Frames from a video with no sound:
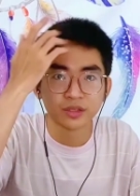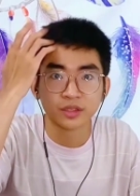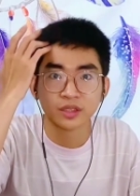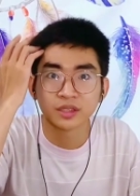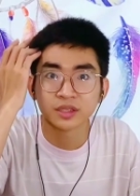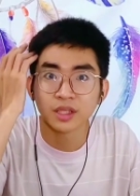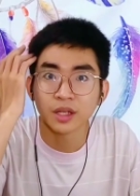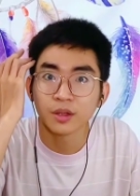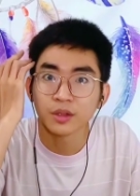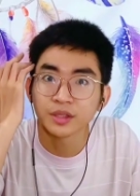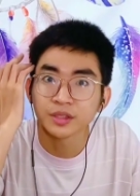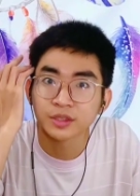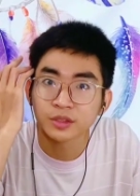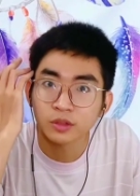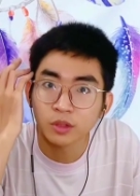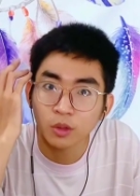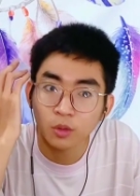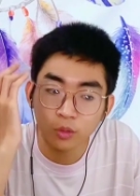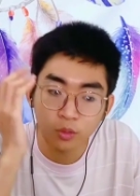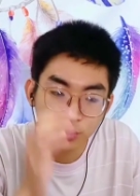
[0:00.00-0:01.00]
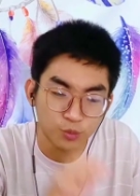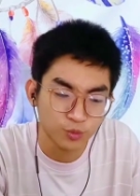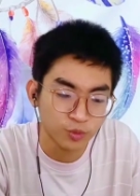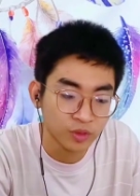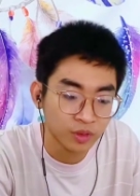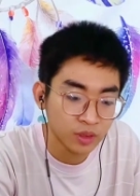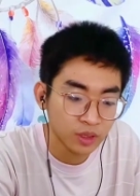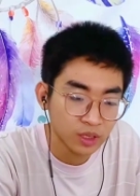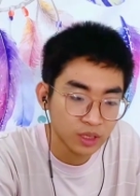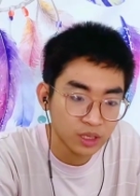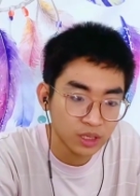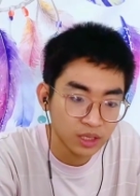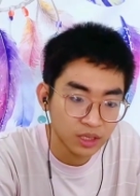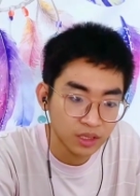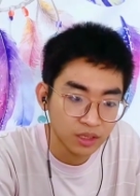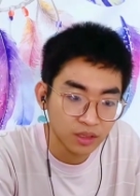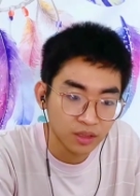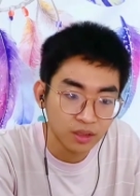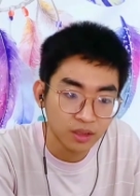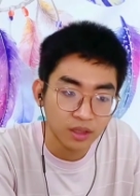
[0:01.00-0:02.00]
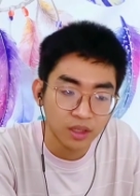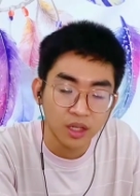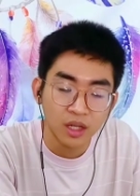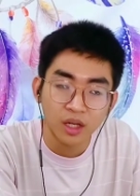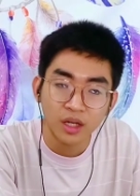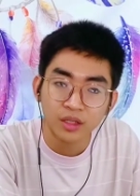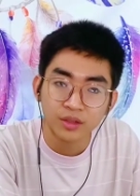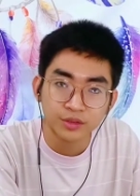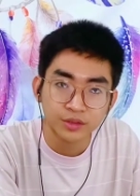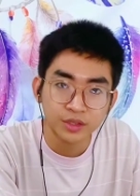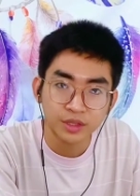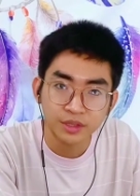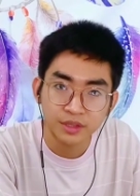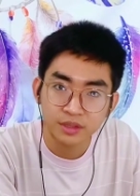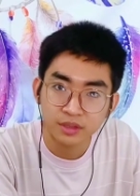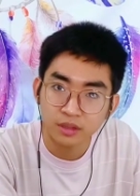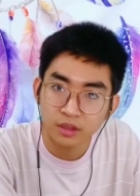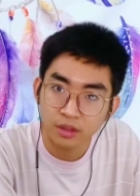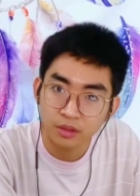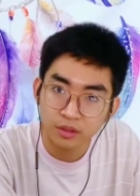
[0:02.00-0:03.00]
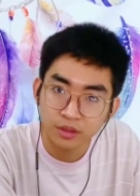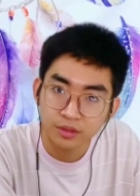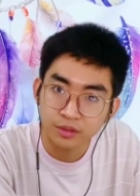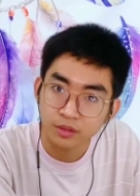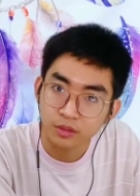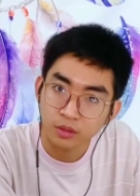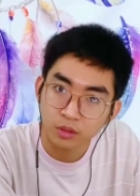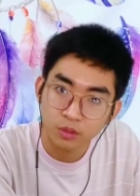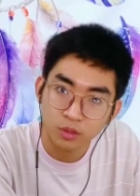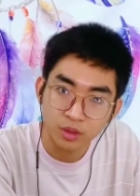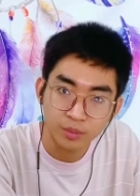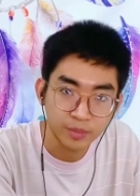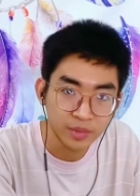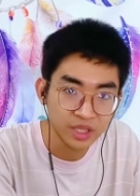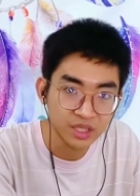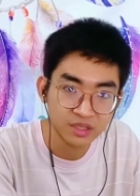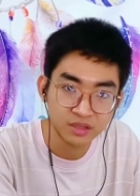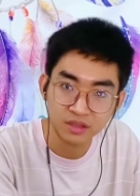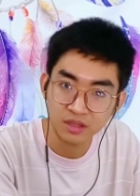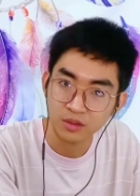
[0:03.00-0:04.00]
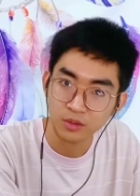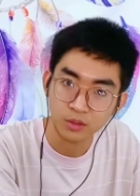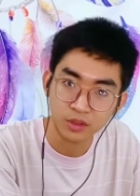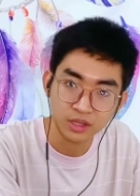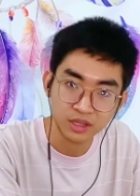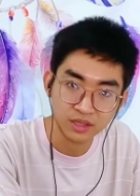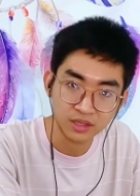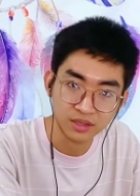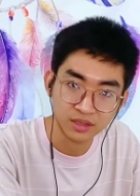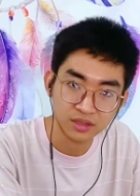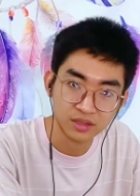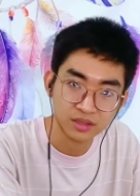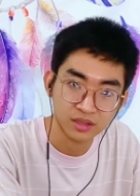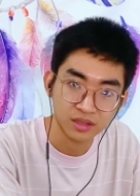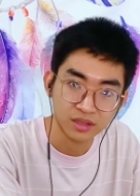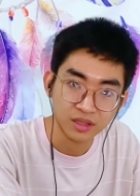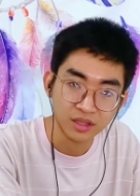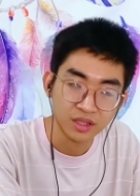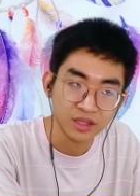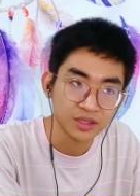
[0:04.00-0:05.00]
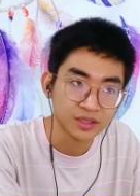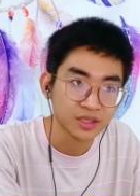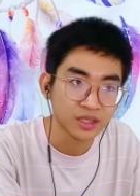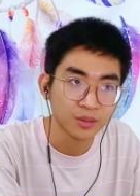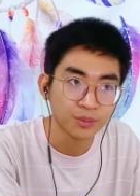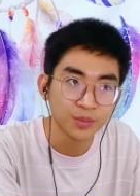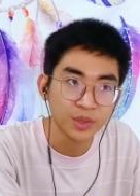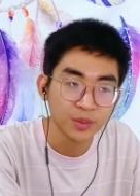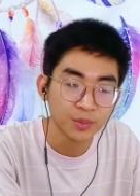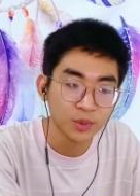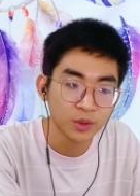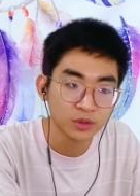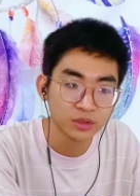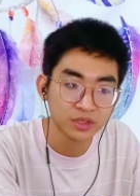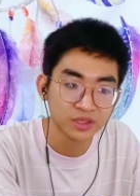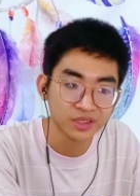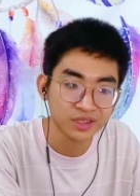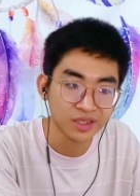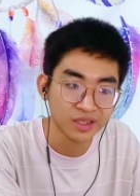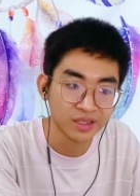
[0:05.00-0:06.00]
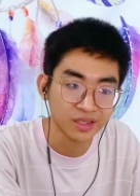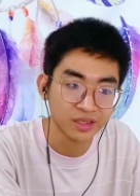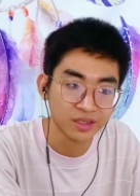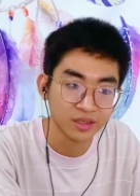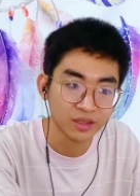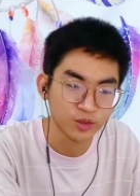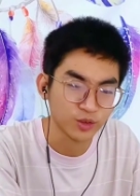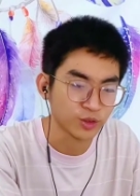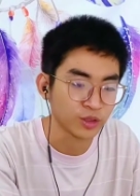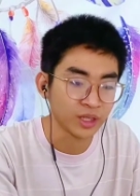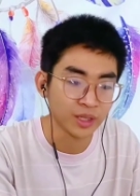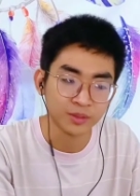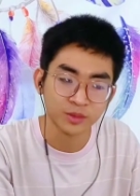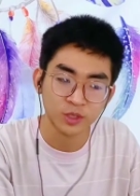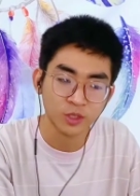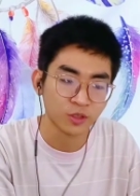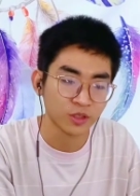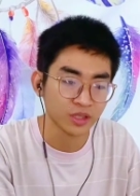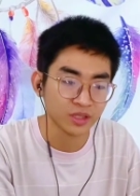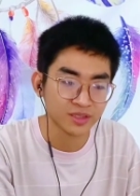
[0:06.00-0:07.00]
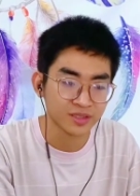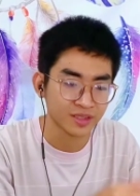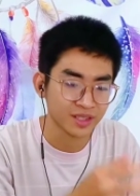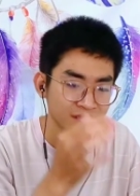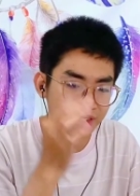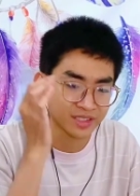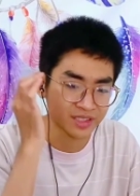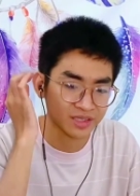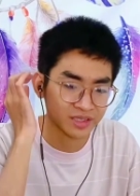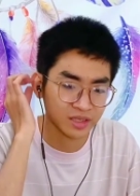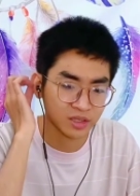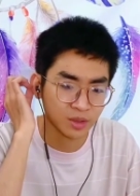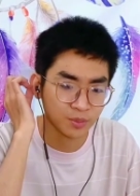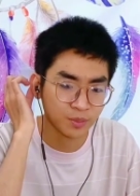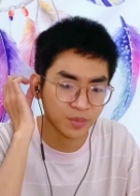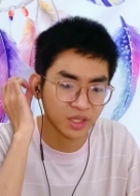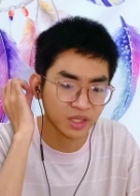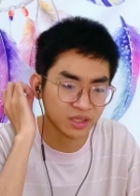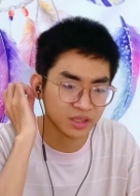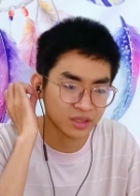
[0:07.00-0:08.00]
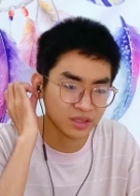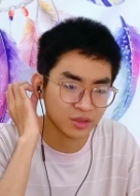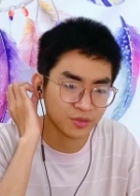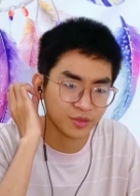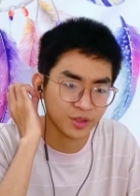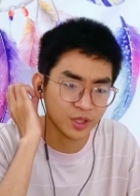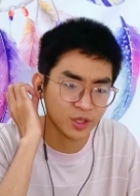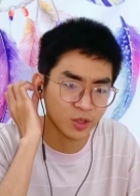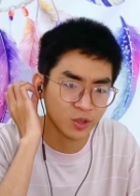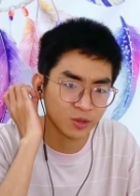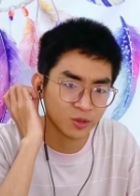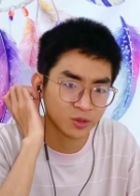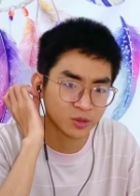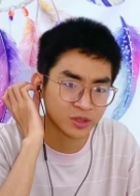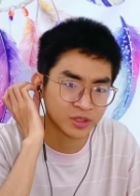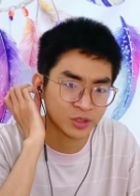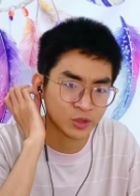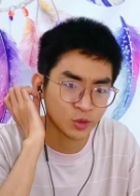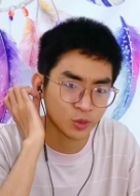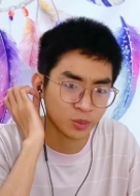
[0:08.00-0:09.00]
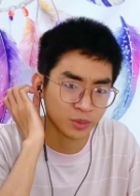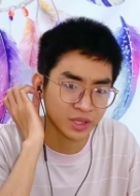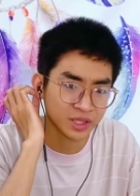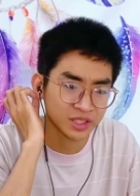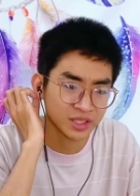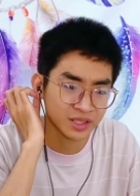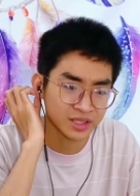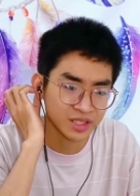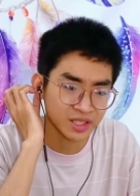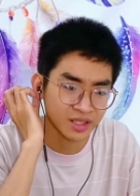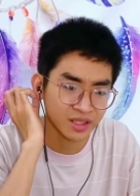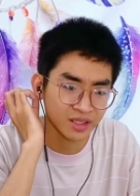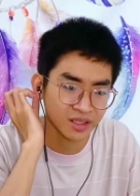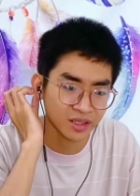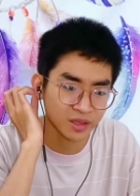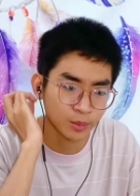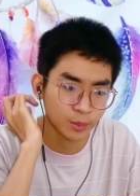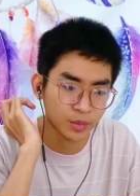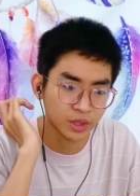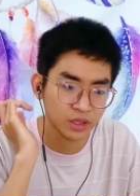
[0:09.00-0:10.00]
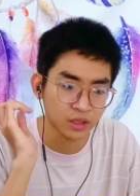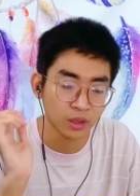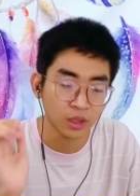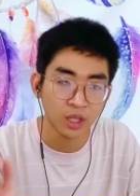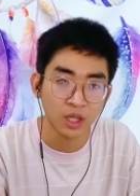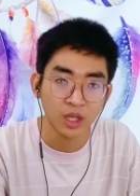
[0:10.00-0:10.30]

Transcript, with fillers: sounding so. She's sounding so amazing, you guys. Some people just like, I'm sorry to like stopping the video so much time, but